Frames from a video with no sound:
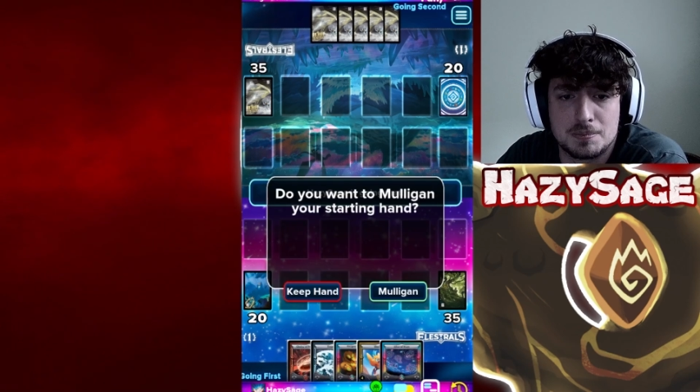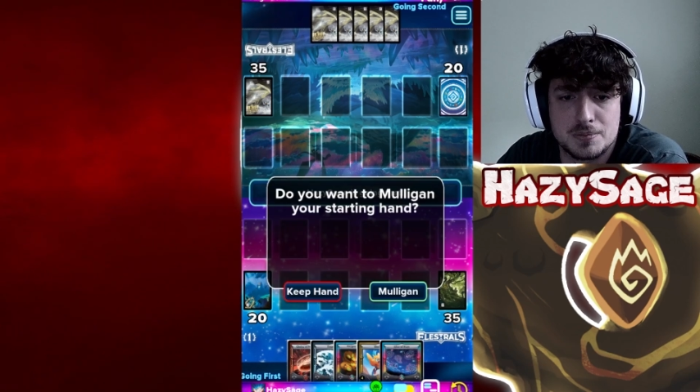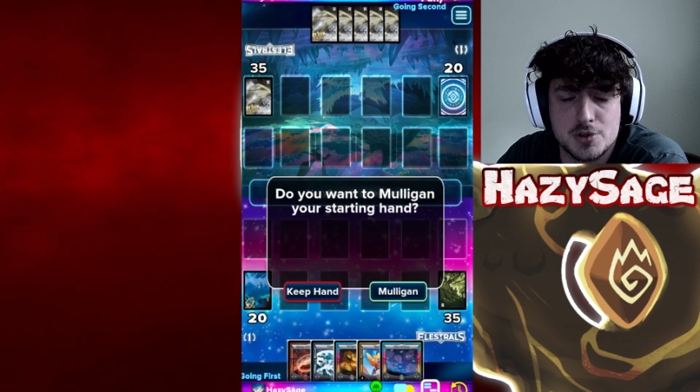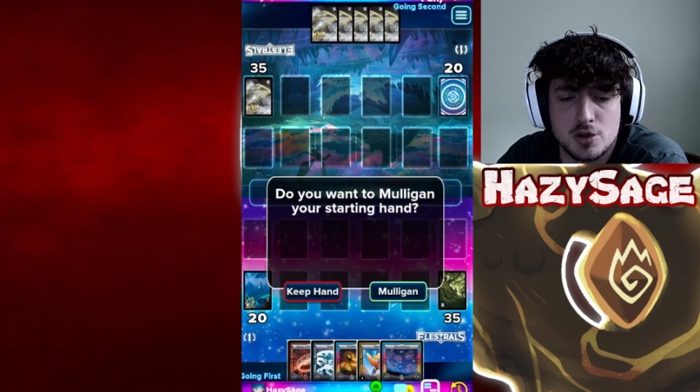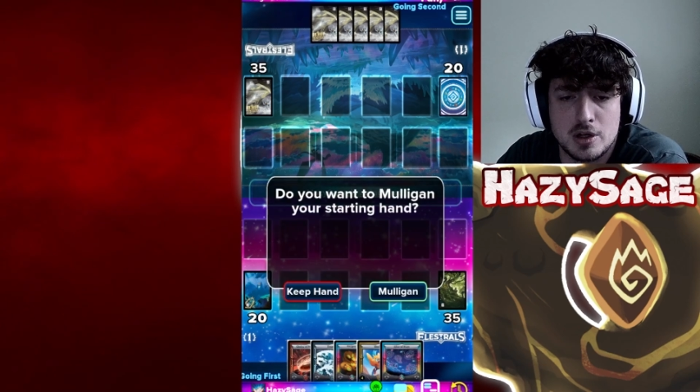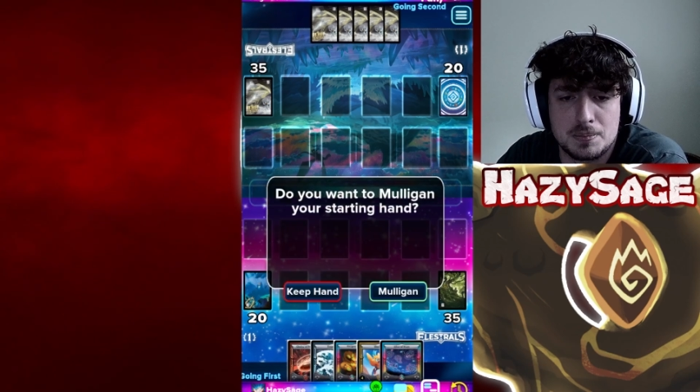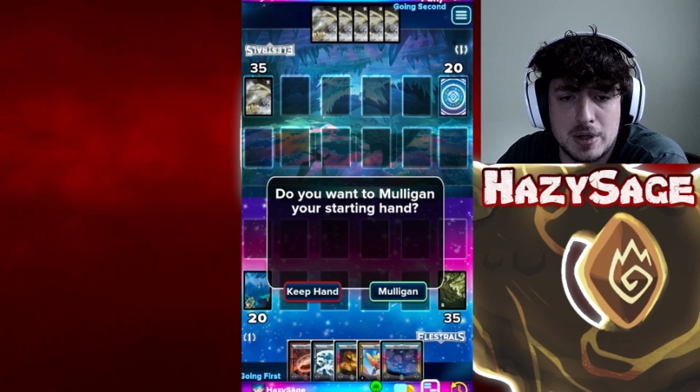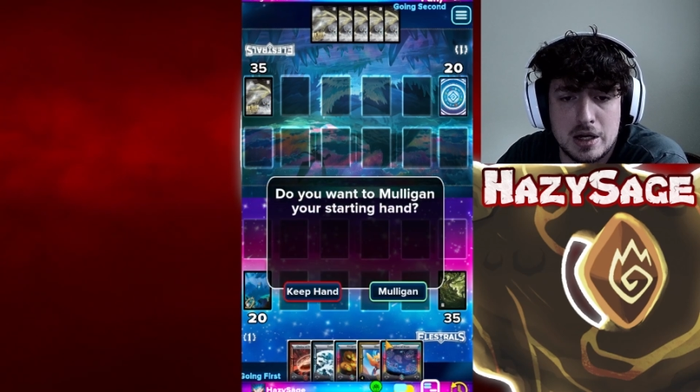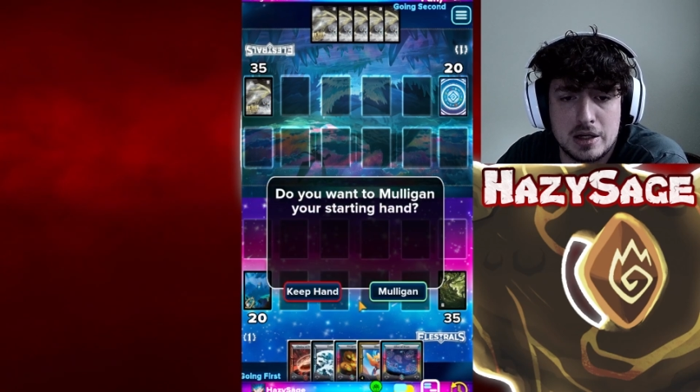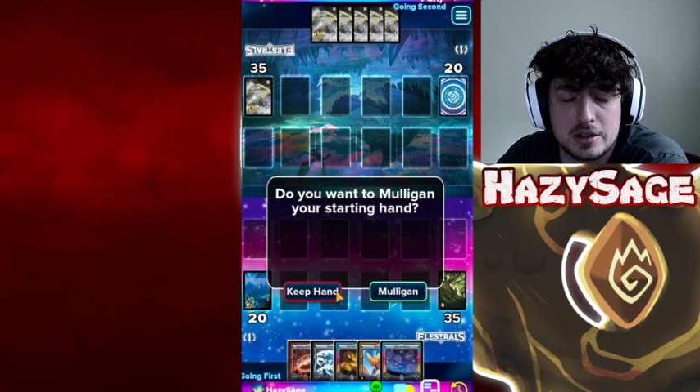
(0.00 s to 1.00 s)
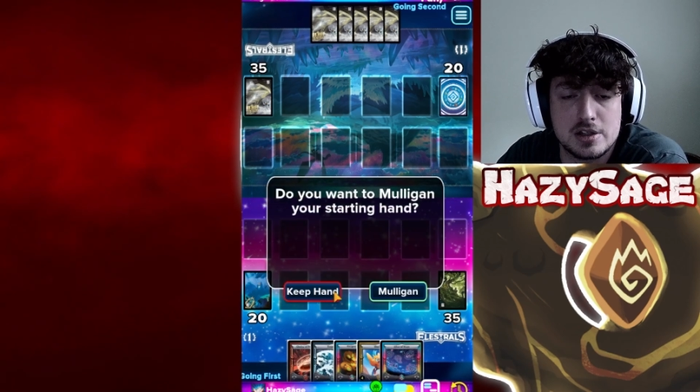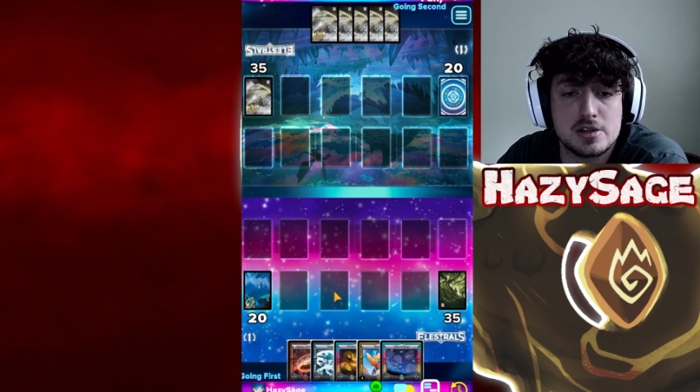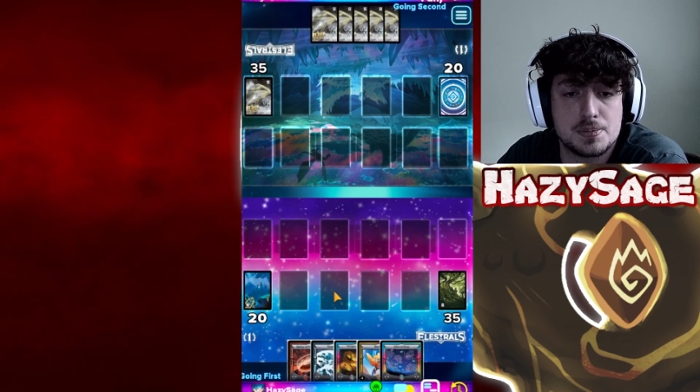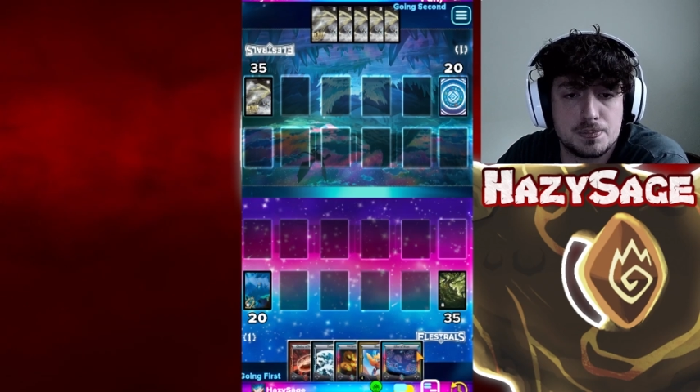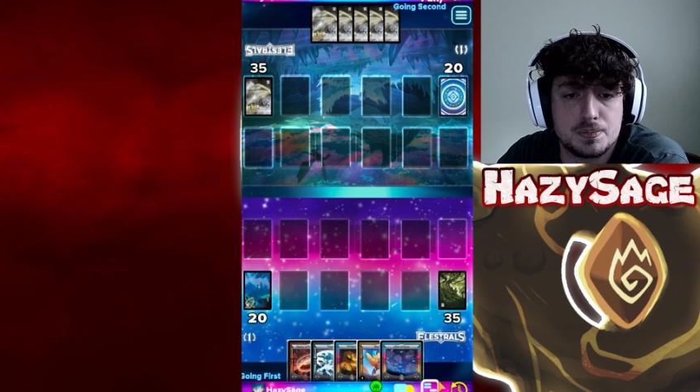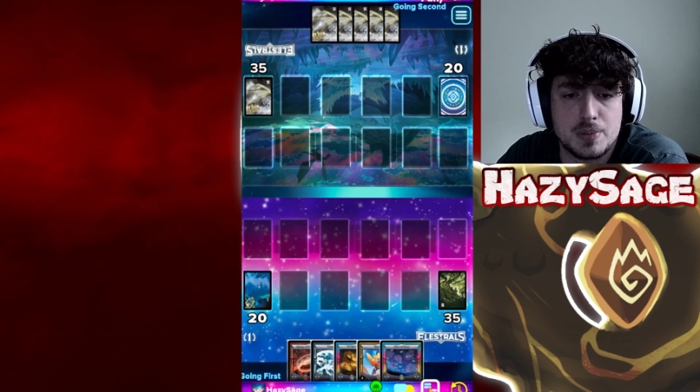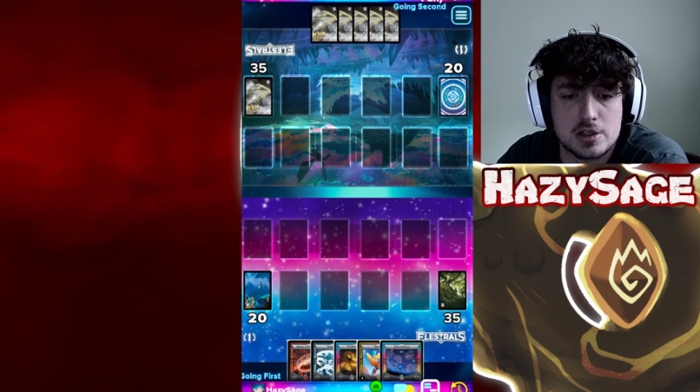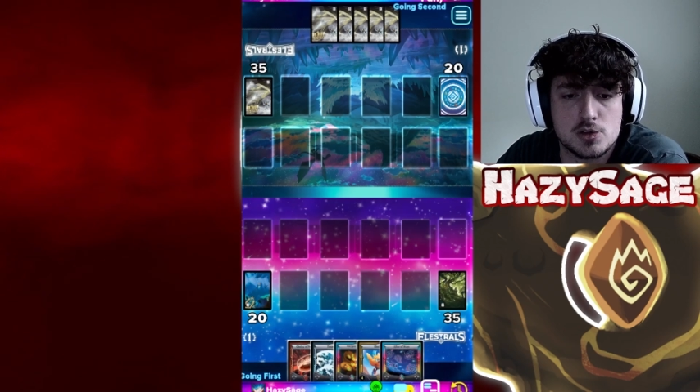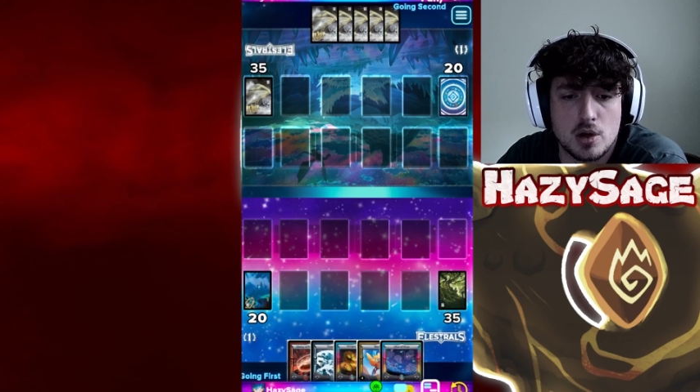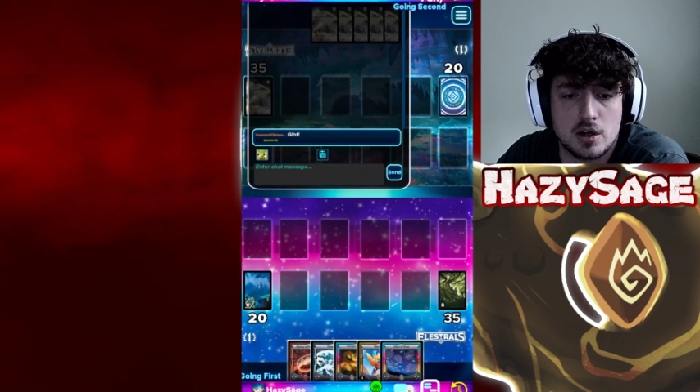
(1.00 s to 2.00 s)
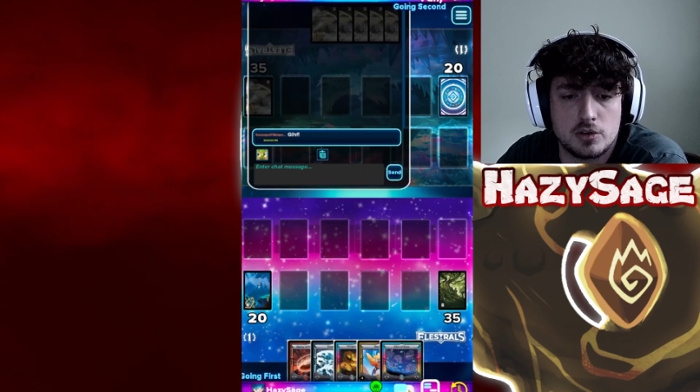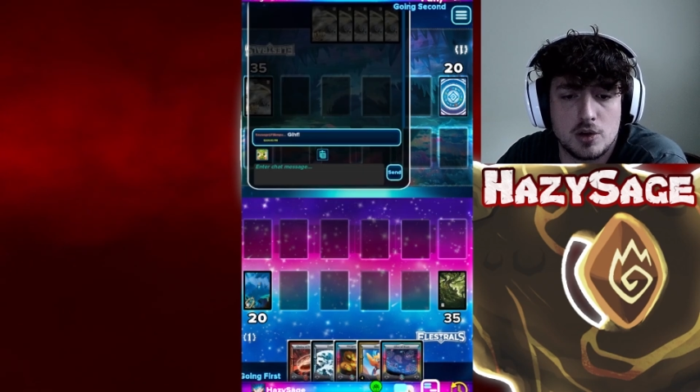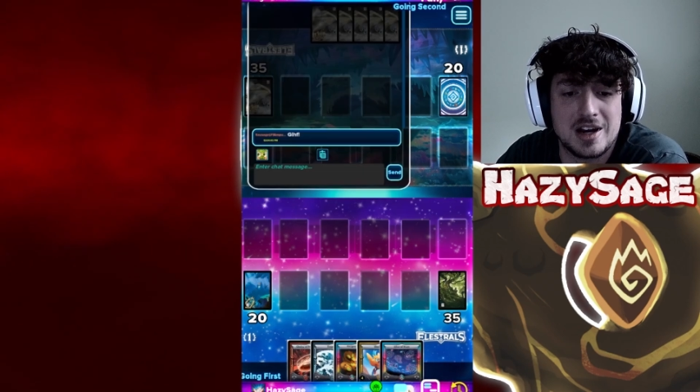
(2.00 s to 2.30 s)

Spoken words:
So it is best 2 out of 3.